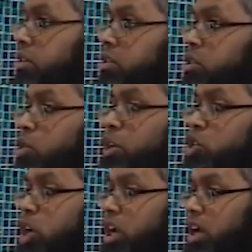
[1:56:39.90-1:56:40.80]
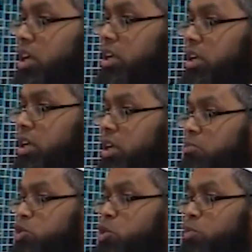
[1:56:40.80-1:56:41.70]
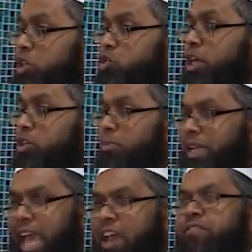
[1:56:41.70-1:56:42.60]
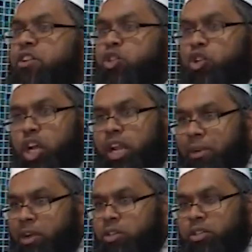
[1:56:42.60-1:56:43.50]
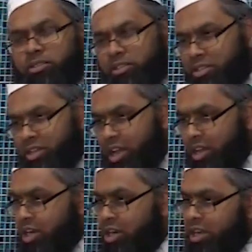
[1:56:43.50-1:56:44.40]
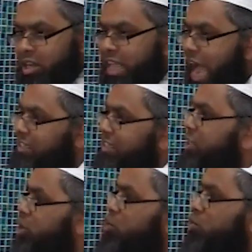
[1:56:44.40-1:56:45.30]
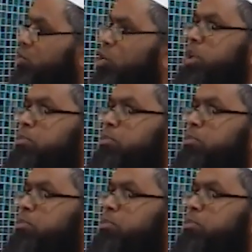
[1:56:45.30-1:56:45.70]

So inshallah, we should always try to make the effort to learn about our deen, because the answers to all the